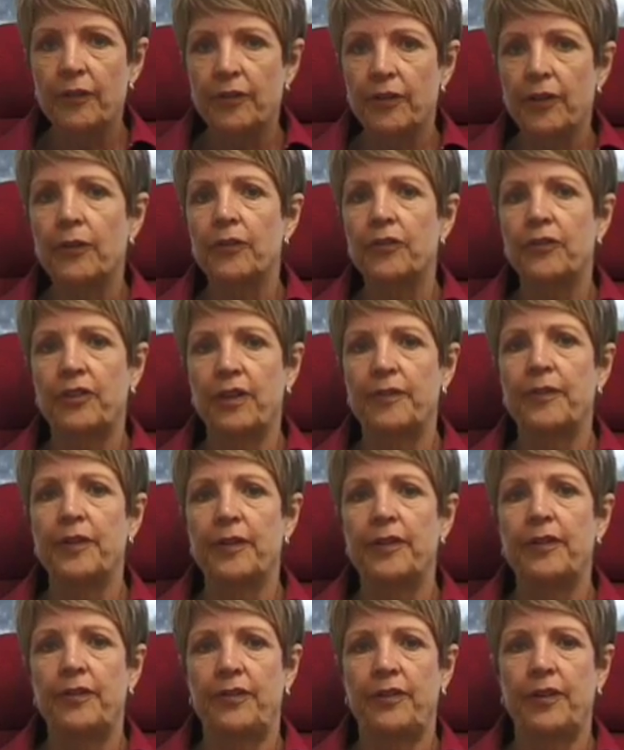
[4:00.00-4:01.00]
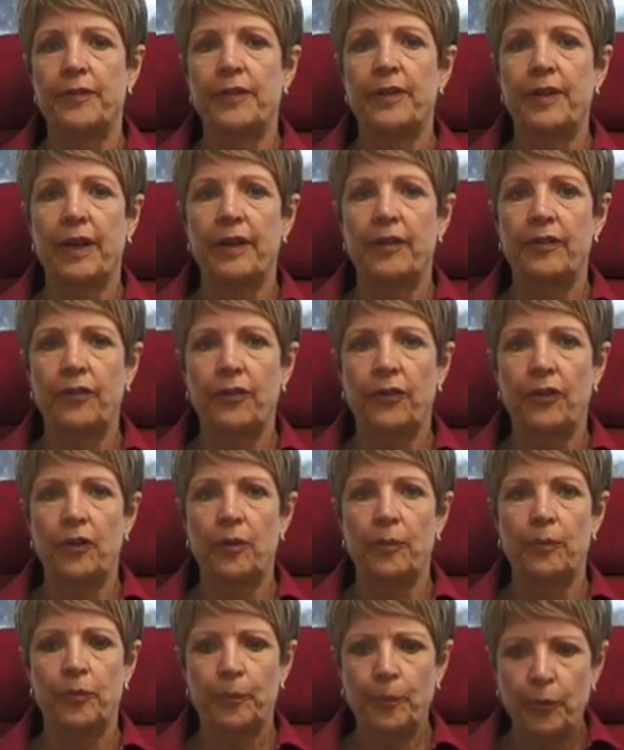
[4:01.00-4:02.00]
that there are 7 days
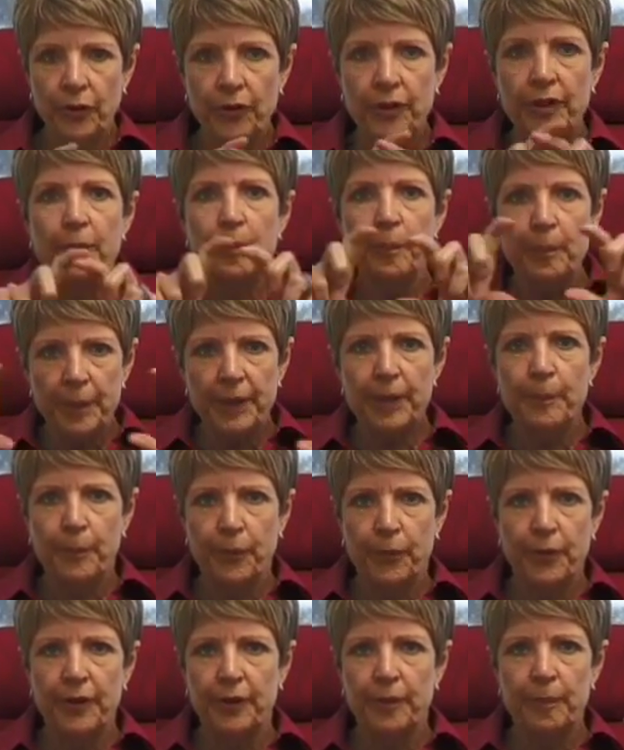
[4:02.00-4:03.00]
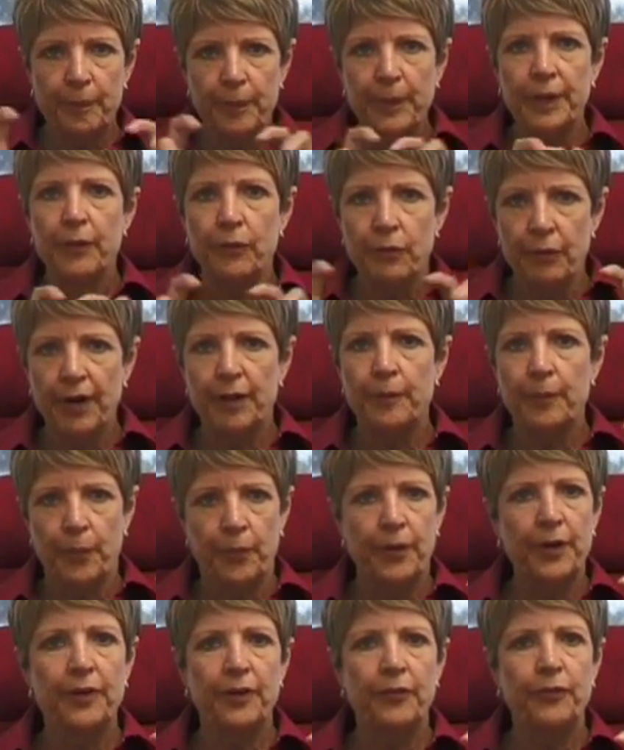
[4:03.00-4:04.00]
terms. Put it in big print, big red
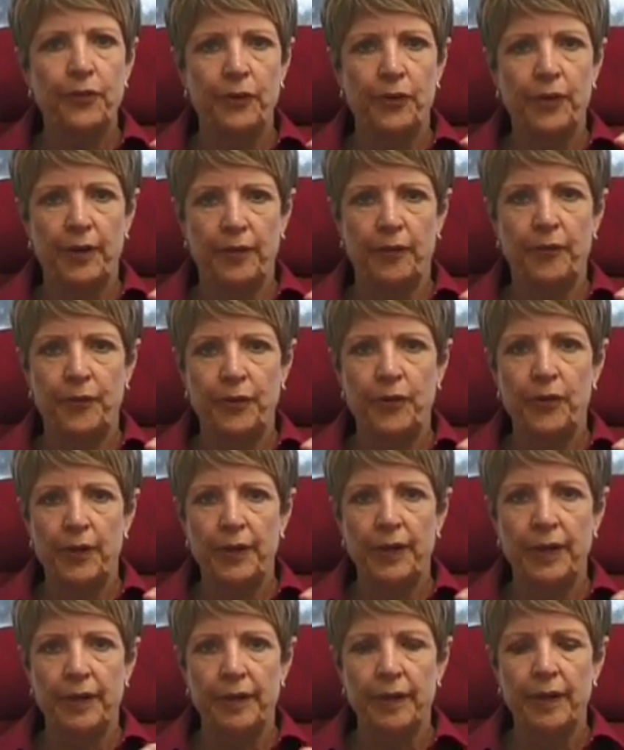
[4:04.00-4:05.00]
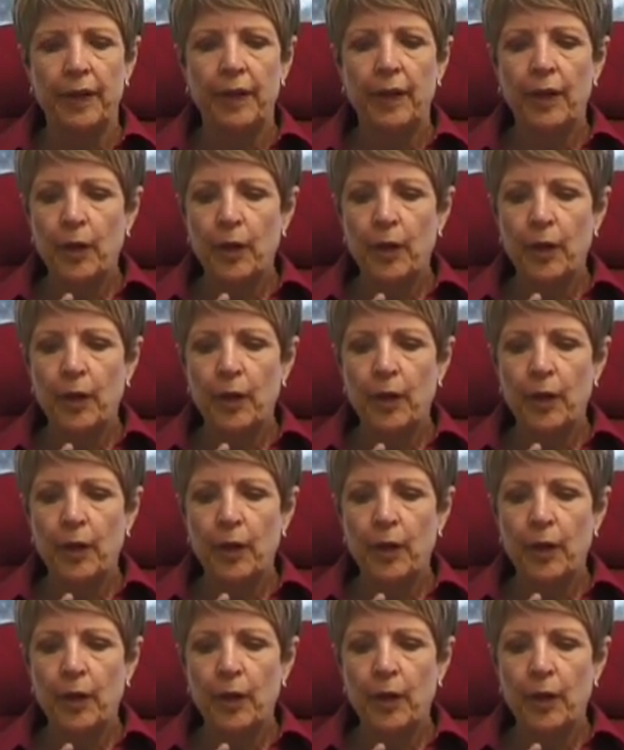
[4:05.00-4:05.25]
print if you need.